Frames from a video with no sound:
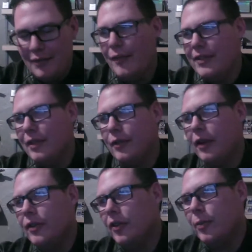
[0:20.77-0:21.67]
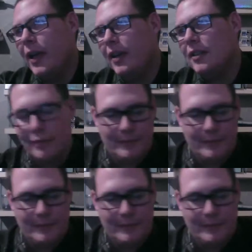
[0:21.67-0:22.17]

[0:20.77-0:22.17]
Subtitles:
if it's in retrospect.